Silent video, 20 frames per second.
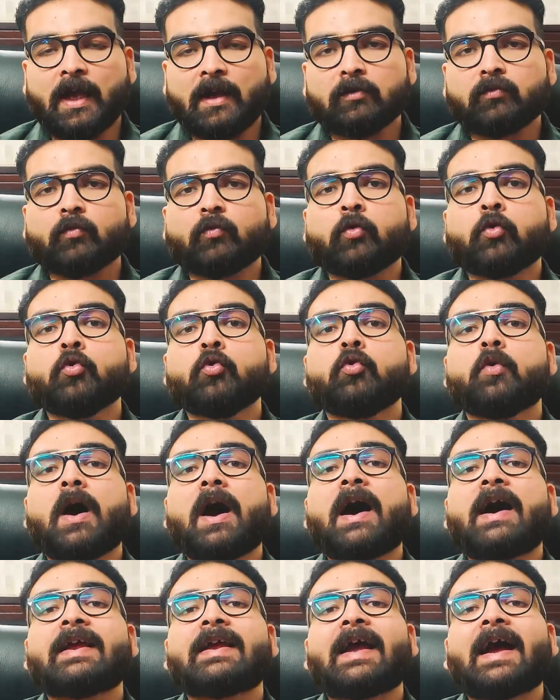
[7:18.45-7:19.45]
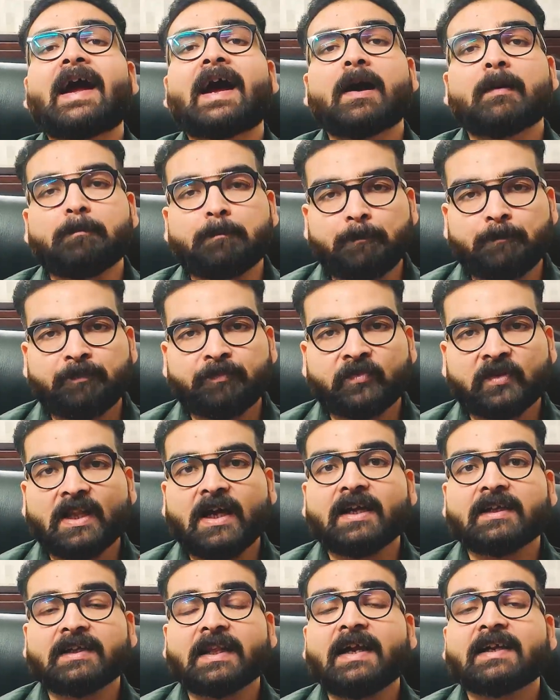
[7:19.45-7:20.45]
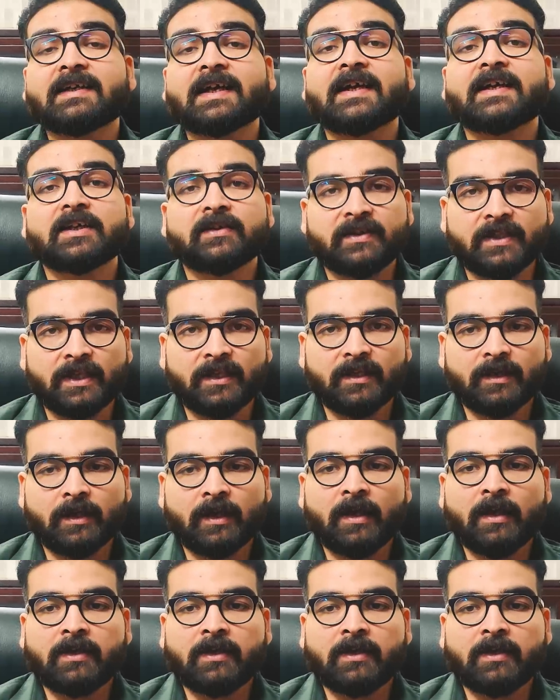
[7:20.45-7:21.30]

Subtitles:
and who I am, that kind of thing.